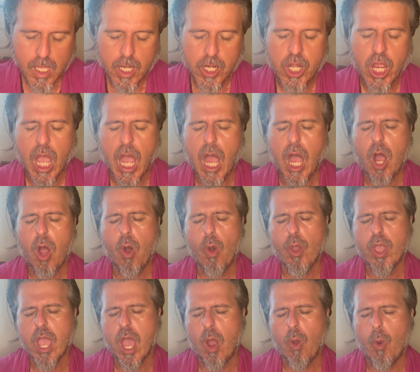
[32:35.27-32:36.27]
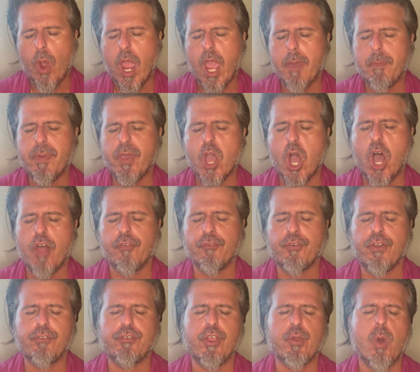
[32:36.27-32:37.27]
Now we are way beyond
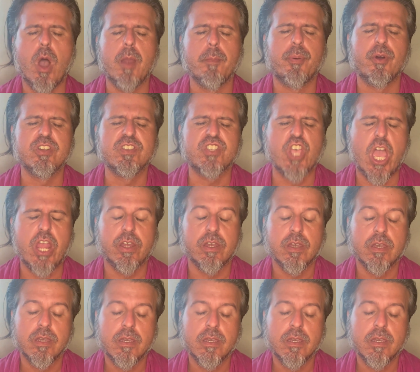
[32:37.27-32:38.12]
51%.